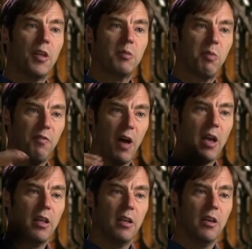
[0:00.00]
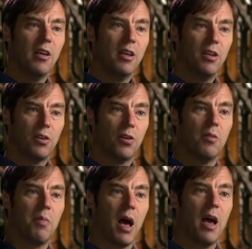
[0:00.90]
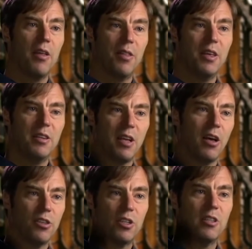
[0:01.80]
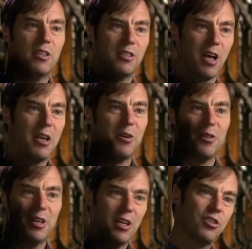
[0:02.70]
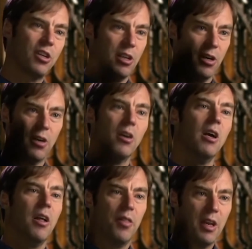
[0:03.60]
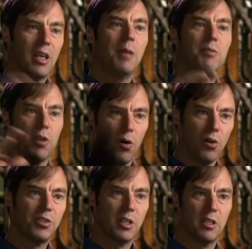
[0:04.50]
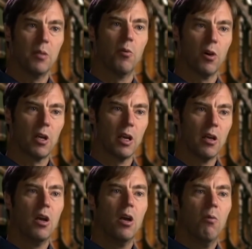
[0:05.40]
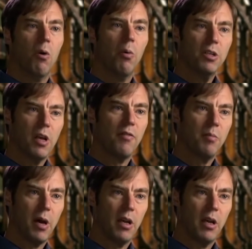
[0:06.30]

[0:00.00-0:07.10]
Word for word: that's provided in turn by the intelligent designer, the engineer, that keeps the whole system working. Well, what you have in